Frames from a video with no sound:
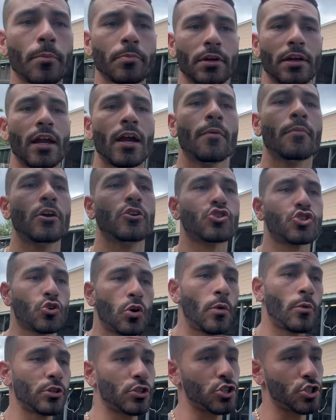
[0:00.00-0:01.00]
the camera and show
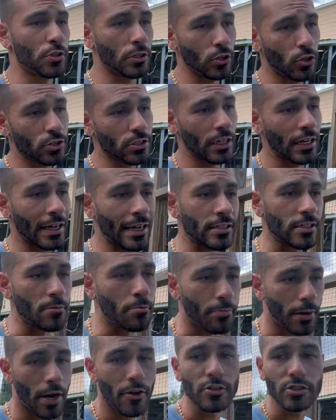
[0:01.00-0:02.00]
you what the tree looks like. It's
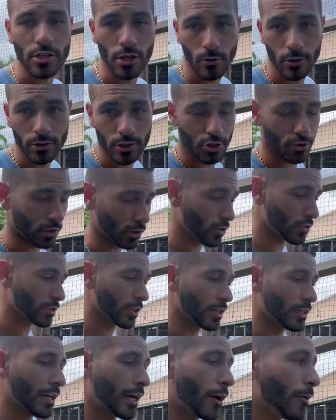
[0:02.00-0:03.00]
embarrassing what the tree looks
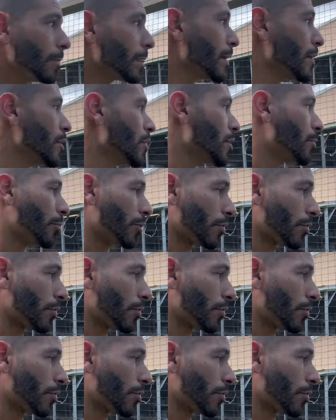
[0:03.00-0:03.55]
like now, but